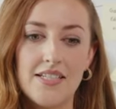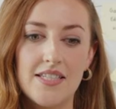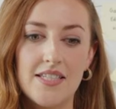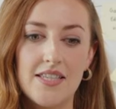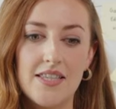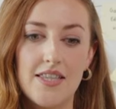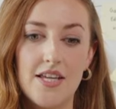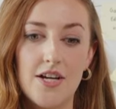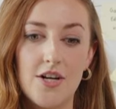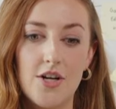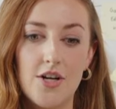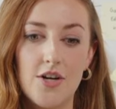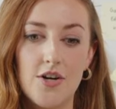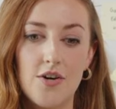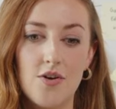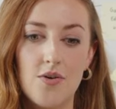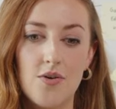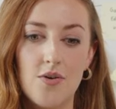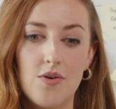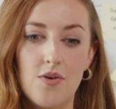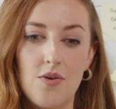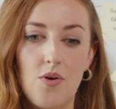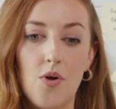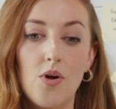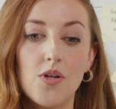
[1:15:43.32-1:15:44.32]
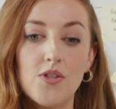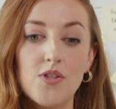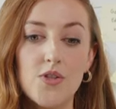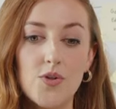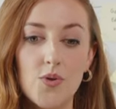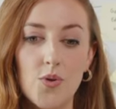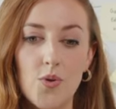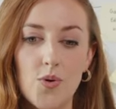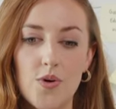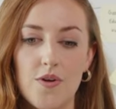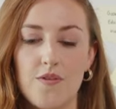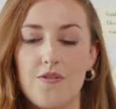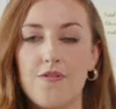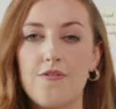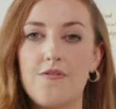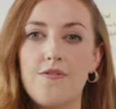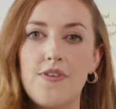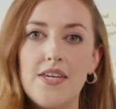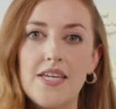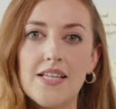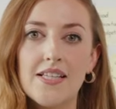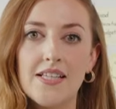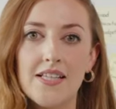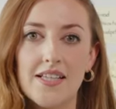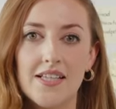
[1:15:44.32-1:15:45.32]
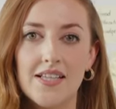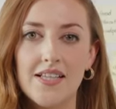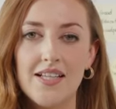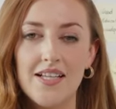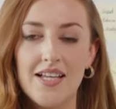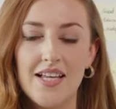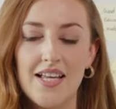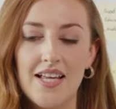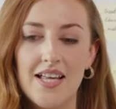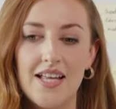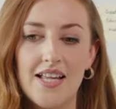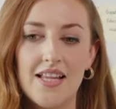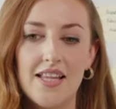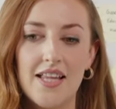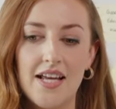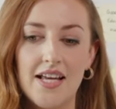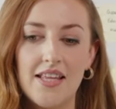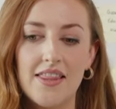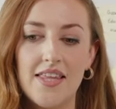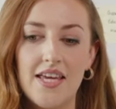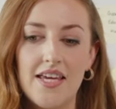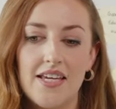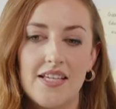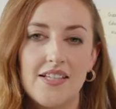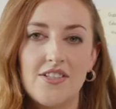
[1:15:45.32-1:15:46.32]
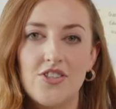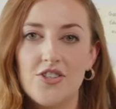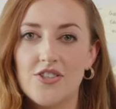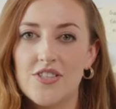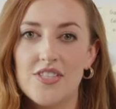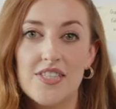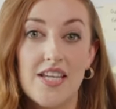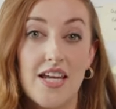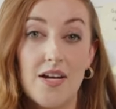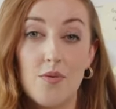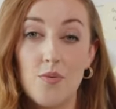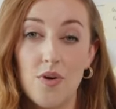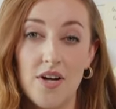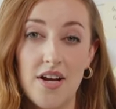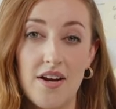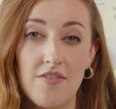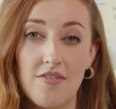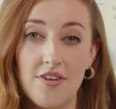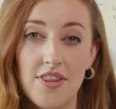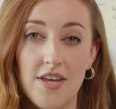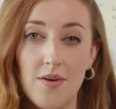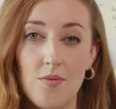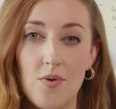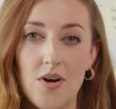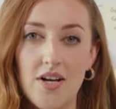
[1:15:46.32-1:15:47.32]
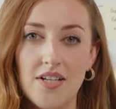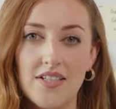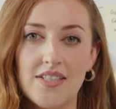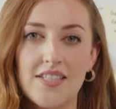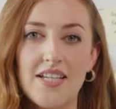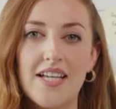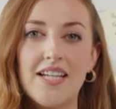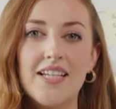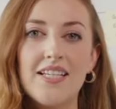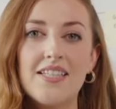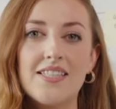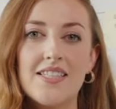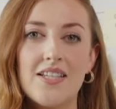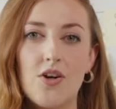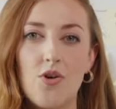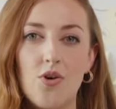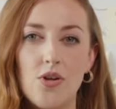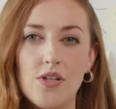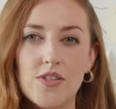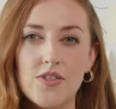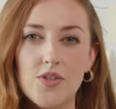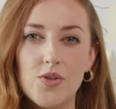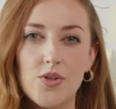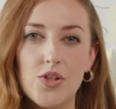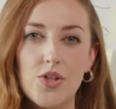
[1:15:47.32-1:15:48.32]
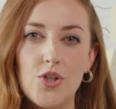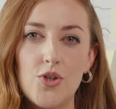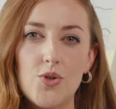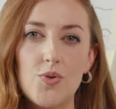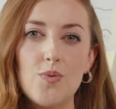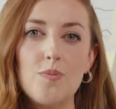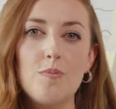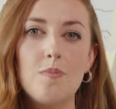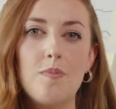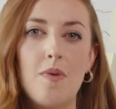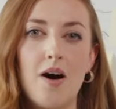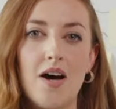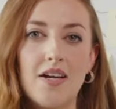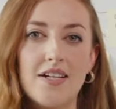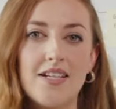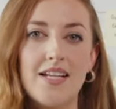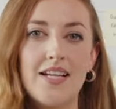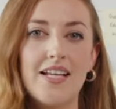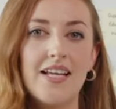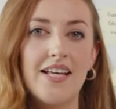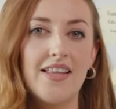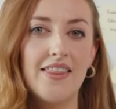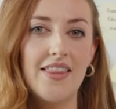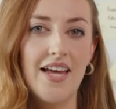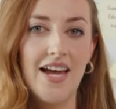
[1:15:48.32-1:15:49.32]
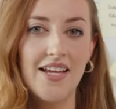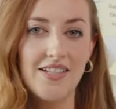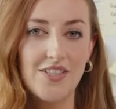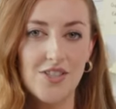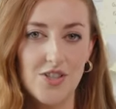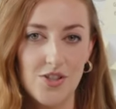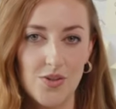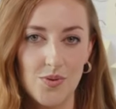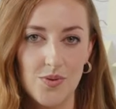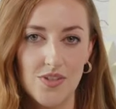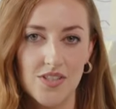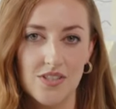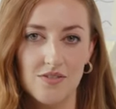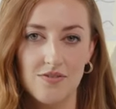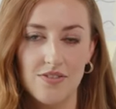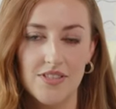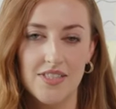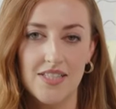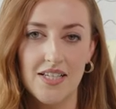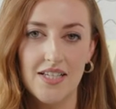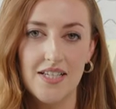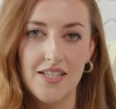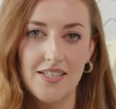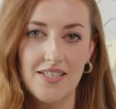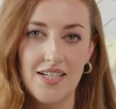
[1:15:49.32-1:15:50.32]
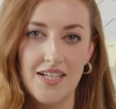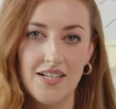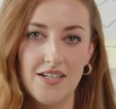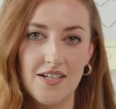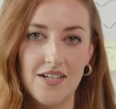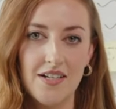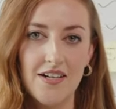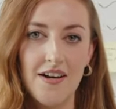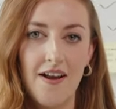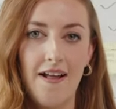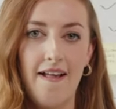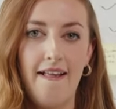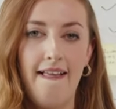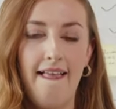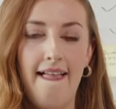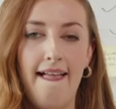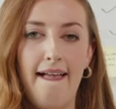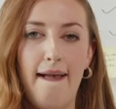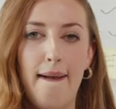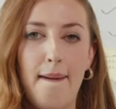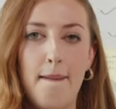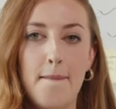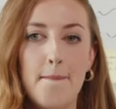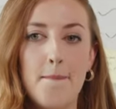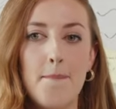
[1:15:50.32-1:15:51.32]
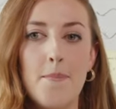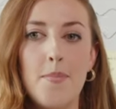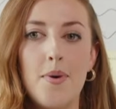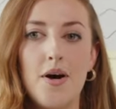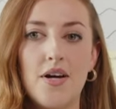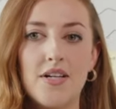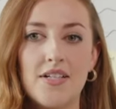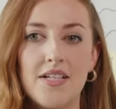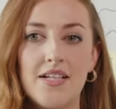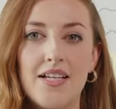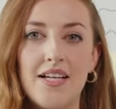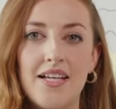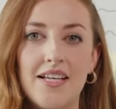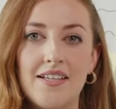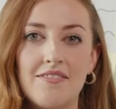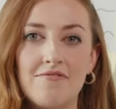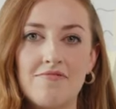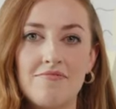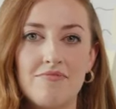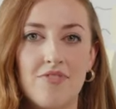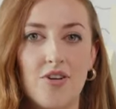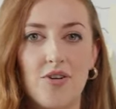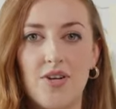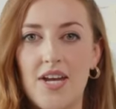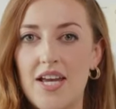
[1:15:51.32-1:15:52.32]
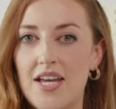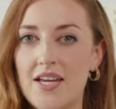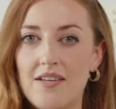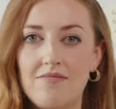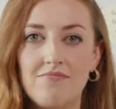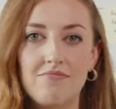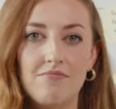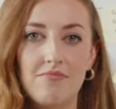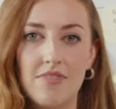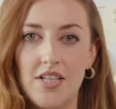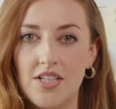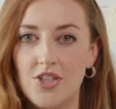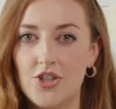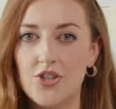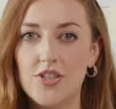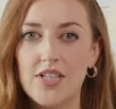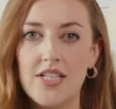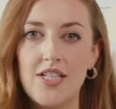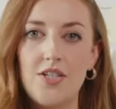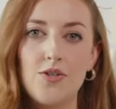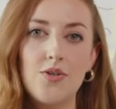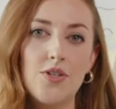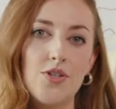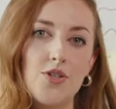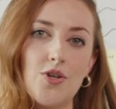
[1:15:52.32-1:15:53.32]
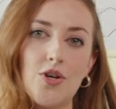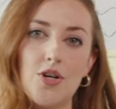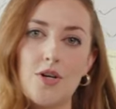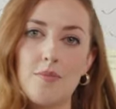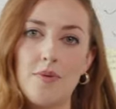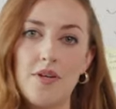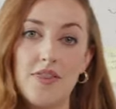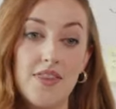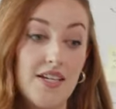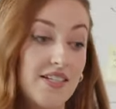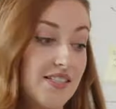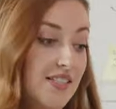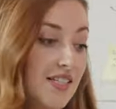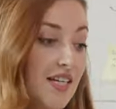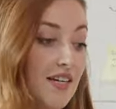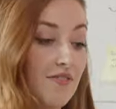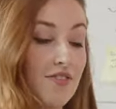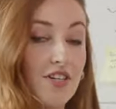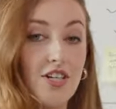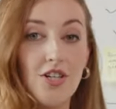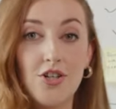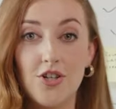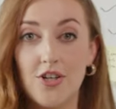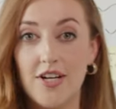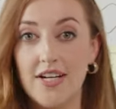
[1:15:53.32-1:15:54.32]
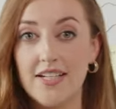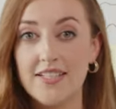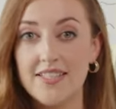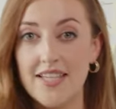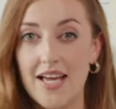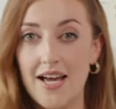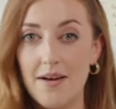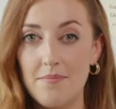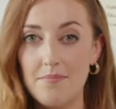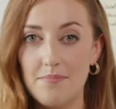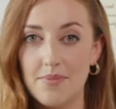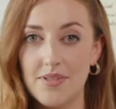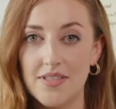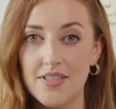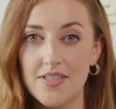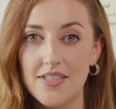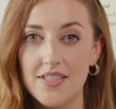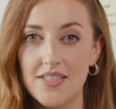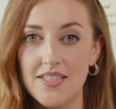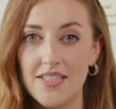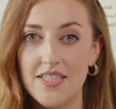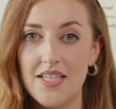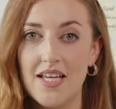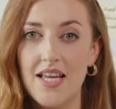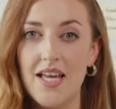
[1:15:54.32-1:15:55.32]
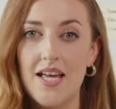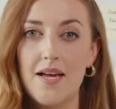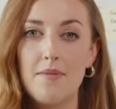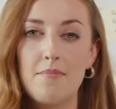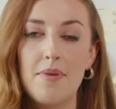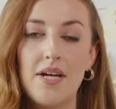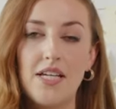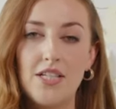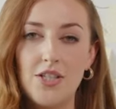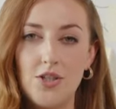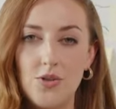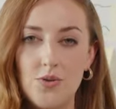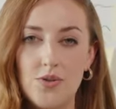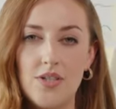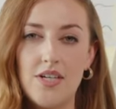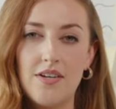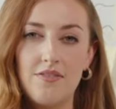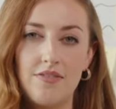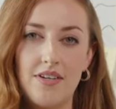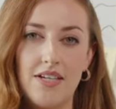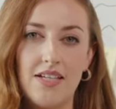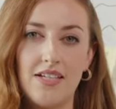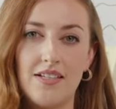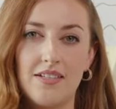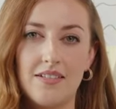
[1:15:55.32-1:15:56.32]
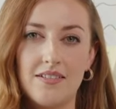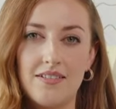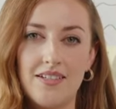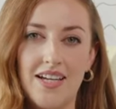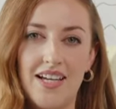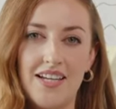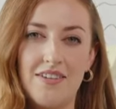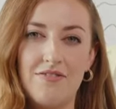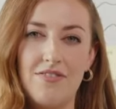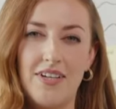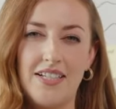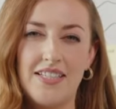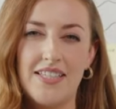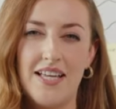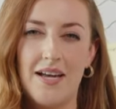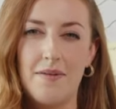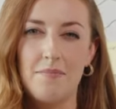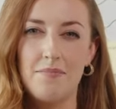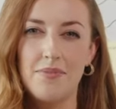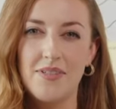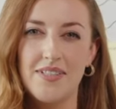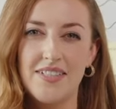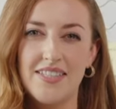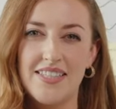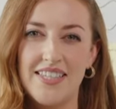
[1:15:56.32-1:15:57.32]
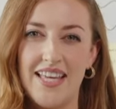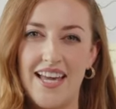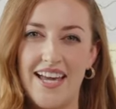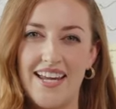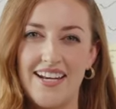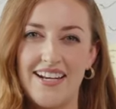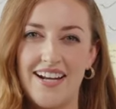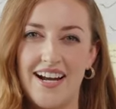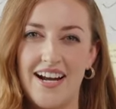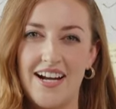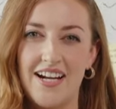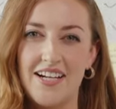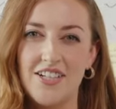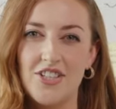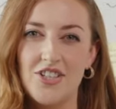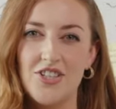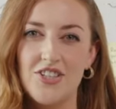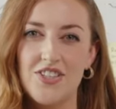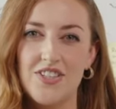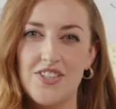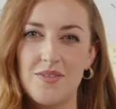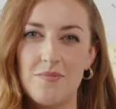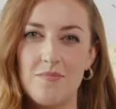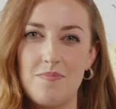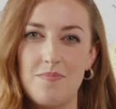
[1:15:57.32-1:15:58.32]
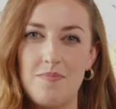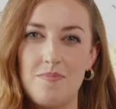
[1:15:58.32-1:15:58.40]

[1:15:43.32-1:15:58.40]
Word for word: they're also going to feel like they can just say whatever they want. And it's also you modeling that too as a facilitator, modeling, okay, literally you can talk about this, giving your examples, by you giving kind of examples that are just a,